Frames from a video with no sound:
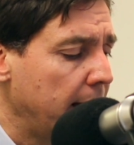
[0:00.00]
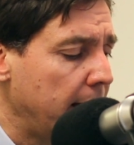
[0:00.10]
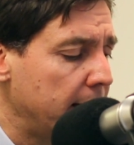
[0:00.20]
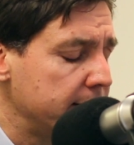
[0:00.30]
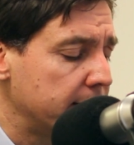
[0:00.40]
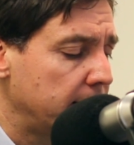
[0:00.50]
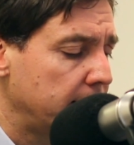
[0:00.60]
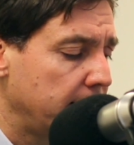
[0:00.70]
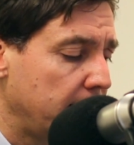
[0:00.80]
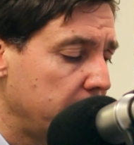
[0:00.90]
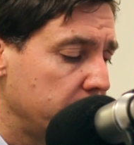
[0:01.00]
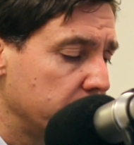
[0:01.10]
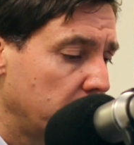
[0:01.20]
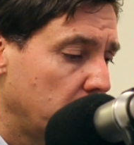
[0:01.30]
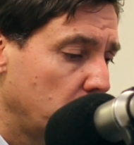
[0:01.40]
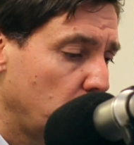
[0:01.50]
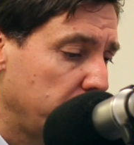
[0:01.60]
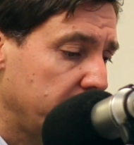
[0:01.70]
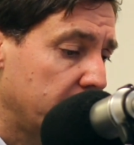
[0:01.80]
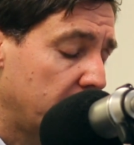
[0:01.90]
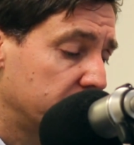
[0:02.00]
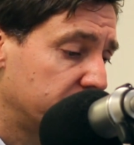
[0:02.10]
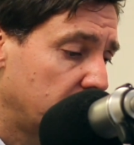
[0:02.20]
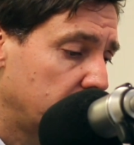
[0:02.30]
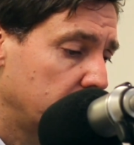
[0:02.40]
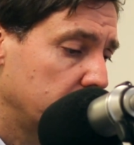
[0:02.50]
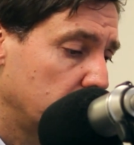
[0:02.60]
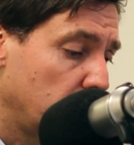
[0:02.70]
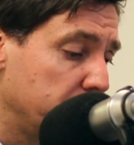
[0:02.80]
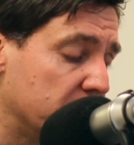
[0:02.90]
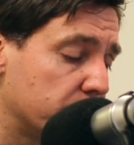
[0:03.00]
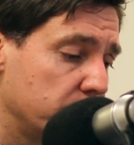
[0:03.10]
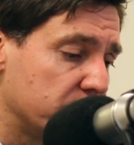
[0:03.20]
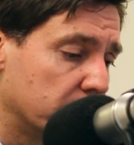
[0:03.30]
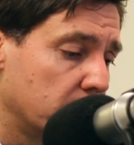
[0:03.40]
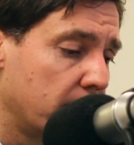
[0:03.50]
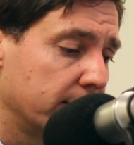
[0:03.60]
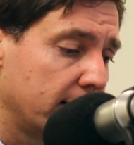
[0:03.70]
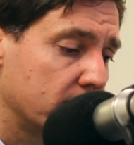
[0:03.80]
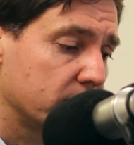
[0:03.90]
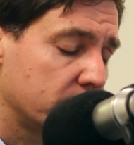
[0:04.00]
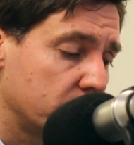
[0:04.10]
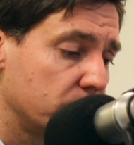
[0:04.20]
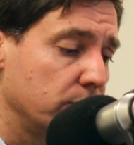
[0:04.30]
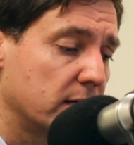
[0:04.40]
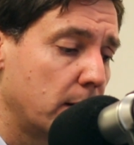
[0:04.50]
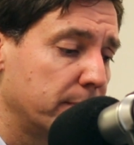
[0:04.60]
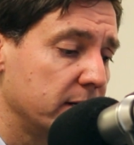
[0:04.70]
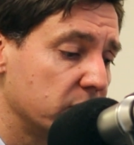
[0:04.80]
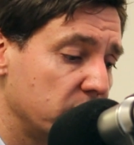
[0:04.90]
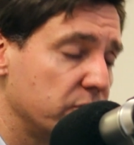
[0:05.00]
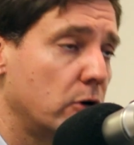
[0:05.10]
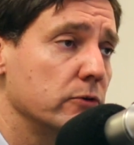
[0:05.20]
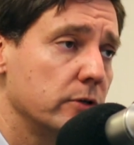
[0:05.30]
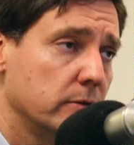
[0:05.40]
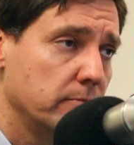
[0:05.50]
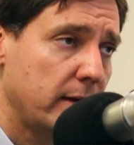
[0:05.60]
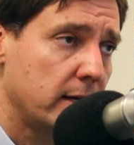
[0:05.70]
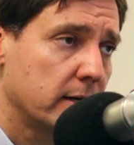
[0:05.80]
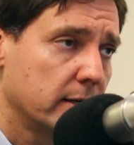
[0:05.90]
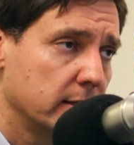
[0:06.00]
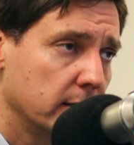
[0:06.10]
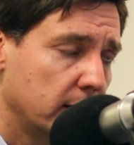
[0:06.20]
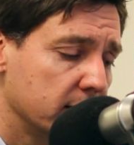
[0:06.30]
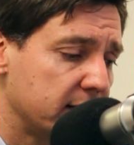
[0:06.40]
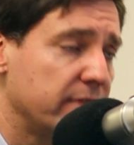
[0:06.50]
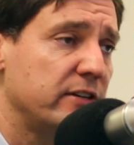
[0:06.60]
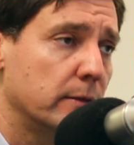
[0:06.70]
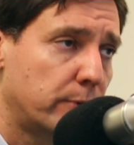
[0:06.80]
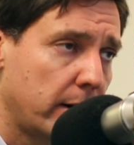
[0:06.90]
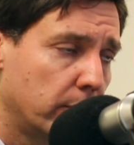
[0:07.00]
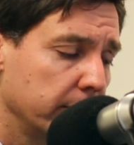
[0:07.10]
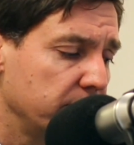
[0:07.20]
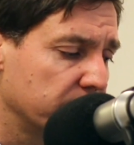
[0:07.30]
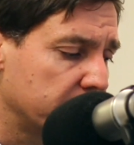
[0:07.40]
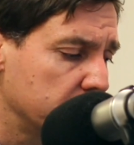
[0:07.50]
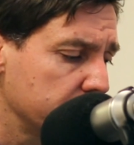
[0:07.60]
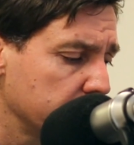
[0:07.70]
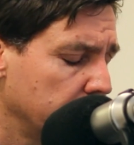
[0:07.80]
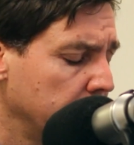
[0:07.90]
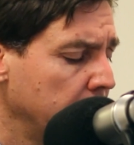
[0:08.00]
And we'll be introducing a law that allows us to sue the companies that don't make safety a priority for kids.